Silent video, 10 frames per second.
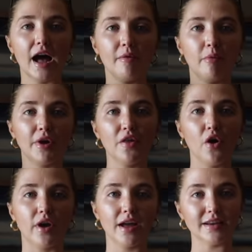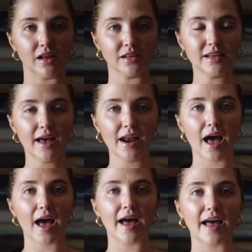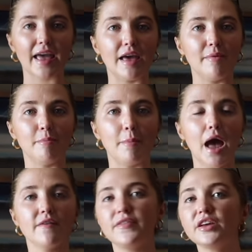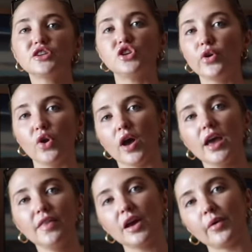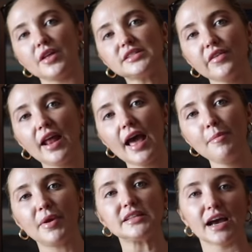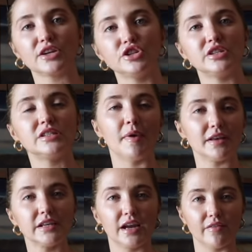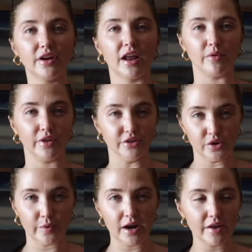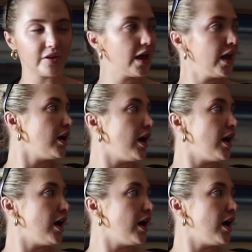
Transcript: I'm um, wearing the Oh Kinds set. I am feeling so annoying that I wear this every day, but it's actually just the best thing ever and I really do wear it every day.